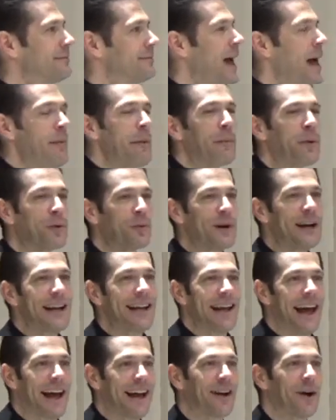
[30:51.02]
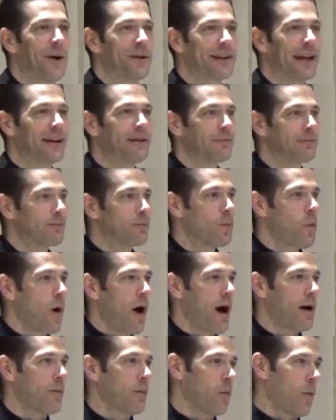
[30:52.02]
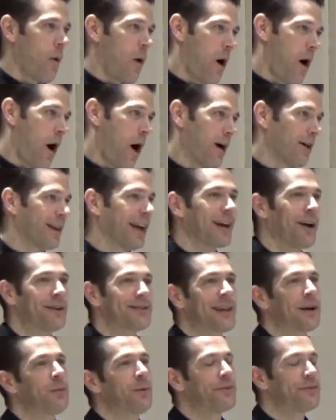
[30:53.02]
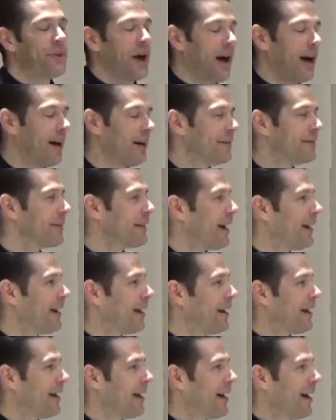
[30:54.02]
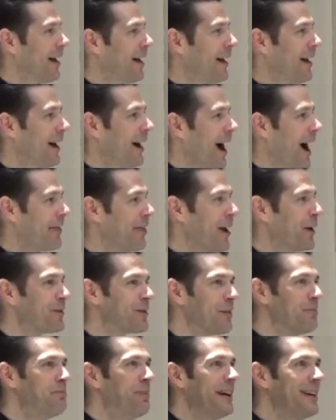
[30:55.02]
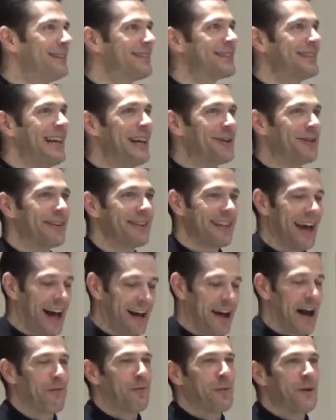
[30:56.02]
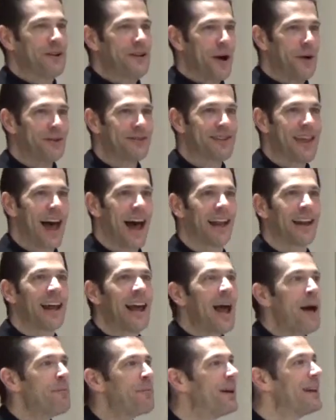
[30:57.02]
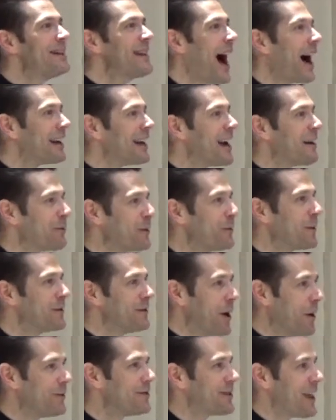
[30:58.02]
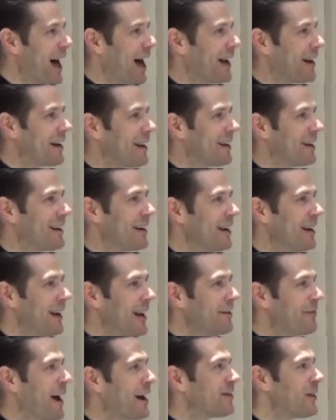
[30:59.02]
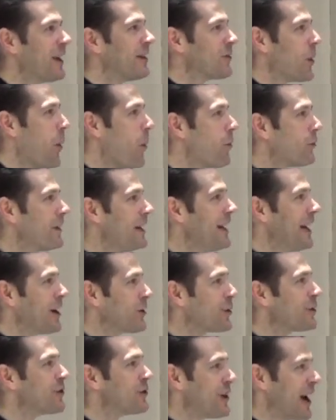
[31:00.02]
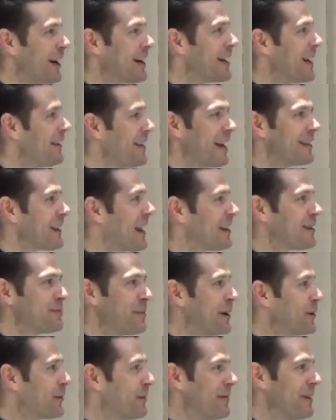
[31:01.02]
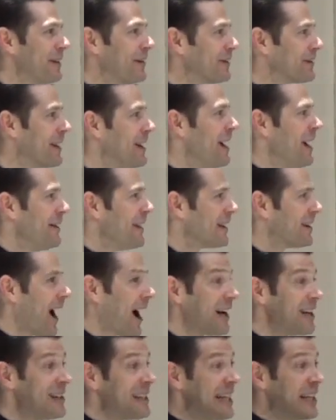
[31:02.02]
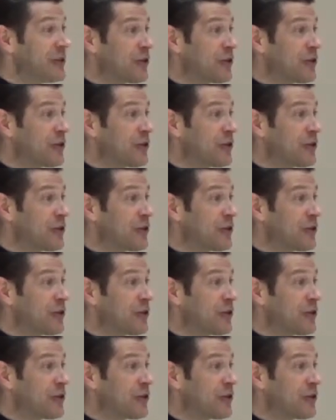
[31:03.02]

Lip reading: I remember reading that and going like, wah, wah. Like, I was like, well, I thought it was a big secret. Everyone knows that, but not everyone knows that. In fact, it's only in Christianity that that's been revealed, that God is an